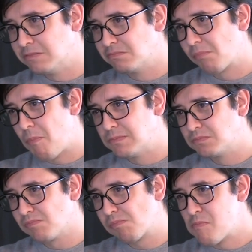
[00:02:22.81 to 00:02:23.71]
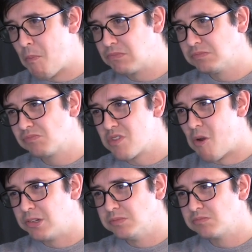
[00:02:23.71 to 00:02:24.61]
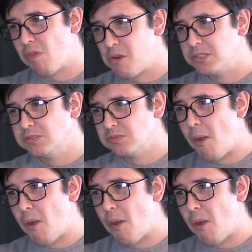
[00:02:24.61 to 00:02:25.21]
and uncovered your personal filmmaking abilities.